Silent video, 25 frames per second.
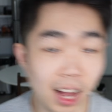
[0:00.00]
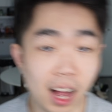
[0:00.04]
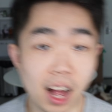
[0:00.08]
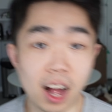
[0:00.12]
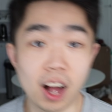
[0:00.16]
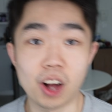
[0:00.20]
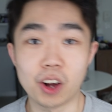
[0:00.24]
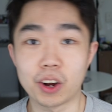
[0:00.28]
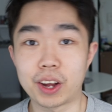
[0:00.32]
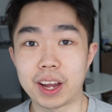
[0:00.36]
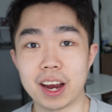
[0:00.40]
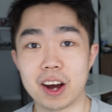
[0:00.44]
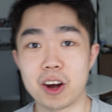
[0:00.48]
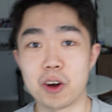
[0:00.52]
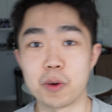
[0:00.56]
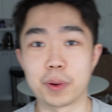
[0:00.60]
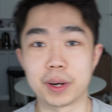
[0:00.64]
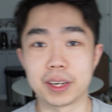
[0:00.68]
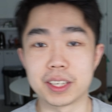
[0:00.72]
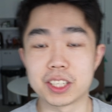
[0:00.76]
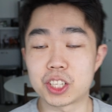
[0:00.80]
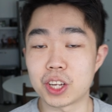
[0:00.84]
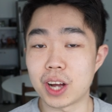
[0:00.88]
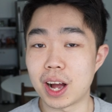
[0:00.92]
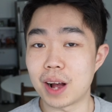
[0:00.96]
Okay,
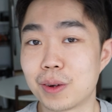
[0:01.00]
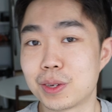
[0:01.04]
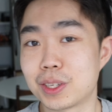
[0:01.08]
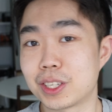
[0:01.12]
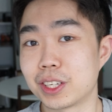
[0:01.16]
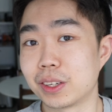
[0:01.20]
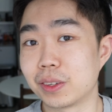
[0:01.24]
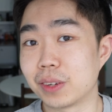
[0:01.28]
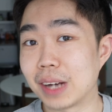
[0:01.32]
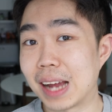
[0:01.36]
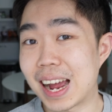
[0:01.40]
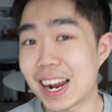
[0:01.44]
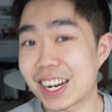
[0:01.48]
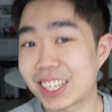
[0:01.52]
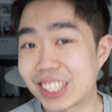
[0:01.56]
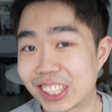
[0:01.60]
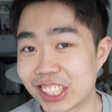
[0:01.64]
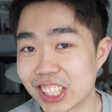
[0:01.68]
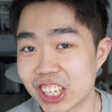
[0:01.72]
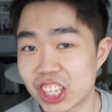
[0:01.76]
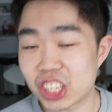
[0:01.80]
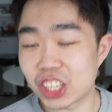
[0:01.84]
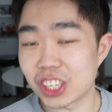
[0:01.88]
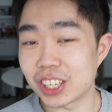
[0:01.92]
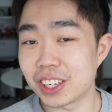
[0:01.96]
everybody. So I wasn't
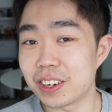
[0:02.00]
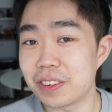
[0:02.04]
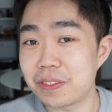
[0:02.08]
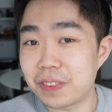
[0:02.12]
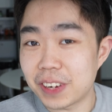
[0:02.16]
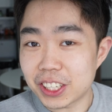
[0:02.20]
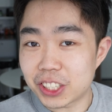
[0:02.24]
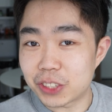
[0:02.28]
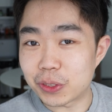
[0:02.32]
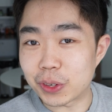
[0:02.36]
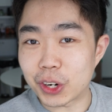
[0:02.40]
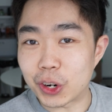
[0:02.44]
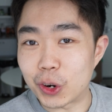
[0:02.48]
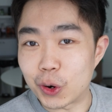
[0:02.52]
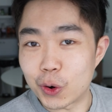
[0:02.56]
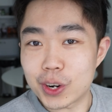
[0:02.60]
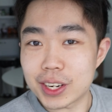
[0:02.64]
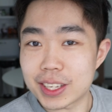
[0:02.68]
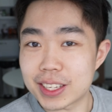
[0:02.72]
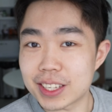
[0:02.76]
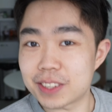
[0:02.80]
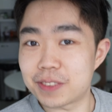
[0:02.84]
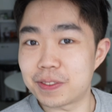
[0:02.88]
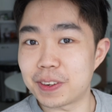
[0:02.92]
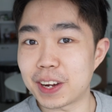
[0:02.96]
actually sure if I should record
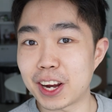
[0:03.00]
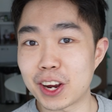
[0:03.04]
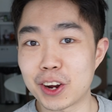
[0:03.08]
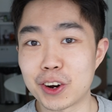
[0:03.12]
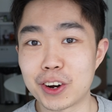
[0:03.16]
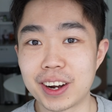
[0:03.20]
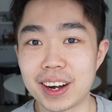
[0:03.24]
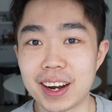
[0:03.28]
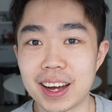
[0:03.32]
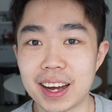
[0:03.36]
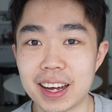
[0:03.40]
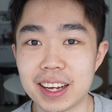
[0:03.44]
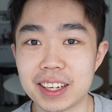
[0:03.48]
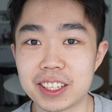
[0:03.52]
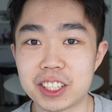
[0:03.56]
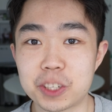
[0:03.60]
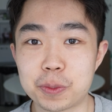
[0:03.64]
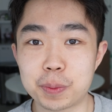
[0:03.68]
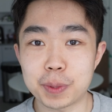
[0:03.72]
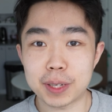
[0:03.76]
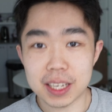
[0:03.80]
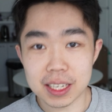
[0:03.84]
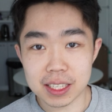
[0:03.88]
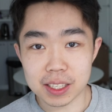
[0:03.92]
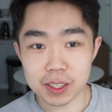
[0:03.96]
this video or not, just
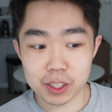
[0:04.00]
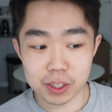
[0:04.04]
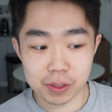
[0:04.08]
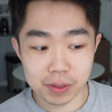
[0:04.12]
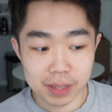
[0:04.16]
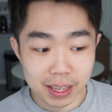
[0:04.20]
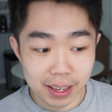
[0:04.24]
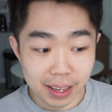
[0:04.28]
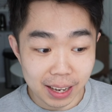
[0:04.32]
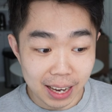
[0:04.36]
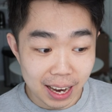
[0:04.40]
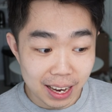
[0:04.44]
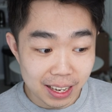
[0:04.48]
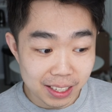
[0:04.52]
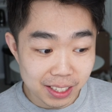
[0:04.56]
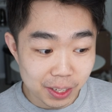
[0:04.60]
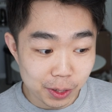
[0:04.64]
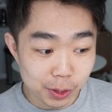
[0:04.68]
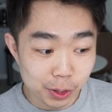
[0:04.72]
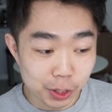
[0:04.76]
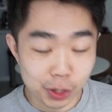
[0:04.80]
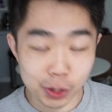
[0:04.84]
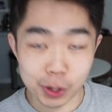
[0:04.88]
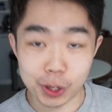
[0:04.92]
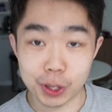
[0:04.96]
because as I
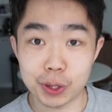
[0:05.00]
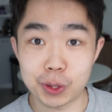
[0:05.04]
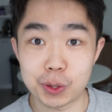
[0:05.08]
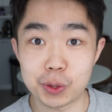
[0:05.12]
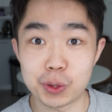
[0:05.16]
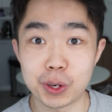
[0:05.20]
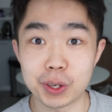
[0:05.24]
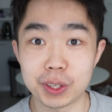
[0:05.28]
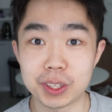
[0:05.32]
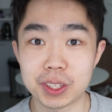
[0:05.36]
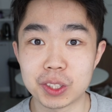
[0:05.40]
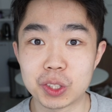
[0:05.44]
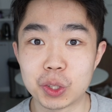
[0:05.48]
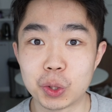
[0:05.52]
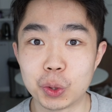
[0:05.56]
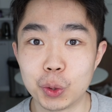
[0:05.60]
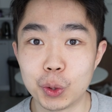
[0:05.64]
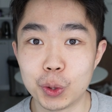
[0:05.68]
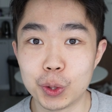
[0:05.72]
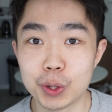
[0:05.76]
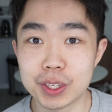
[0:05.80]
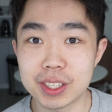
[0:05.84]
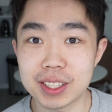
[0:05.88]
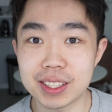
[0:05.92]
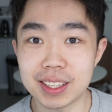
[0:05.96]
was going through all the
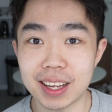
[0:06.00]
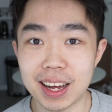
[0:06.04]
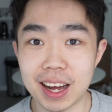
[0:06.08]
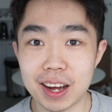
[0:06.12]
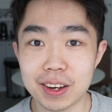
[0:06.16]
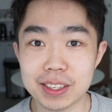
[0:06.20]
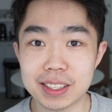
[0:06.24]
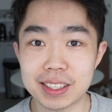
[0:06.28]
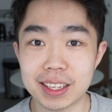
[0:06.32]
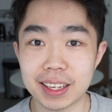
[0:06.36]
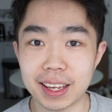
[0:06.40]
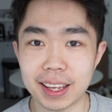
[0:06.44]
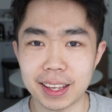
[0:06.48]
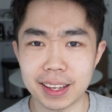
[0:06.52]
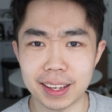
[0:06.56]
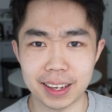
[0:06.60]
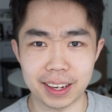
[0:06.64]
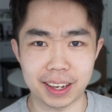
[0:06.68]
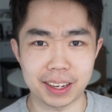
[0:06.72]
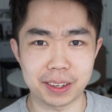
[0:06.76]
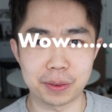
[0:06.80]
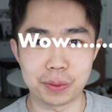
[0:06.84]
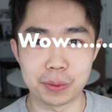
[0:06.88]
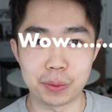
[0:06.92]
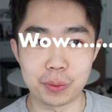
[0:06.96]
tools, I was thinking
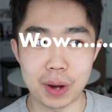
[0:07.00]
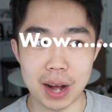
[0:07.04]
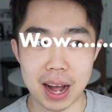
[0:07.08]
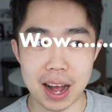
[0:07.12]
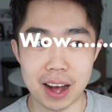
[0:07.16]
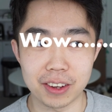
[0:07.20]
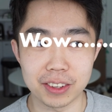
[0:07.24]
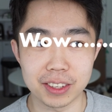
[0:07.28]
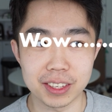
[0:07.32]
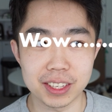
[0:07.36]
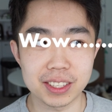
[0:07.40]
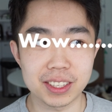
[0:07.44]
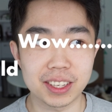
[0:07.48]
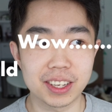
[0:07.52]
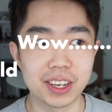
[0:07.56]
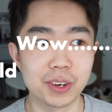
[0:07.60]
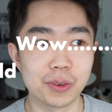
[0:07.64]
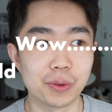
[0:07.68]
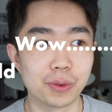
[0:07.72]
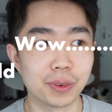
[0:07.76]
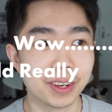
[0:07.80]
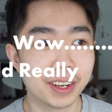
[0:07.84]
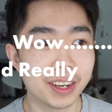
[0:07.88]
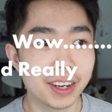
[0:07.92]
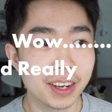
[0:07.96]
like, wow, this
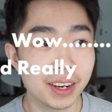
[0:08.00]
could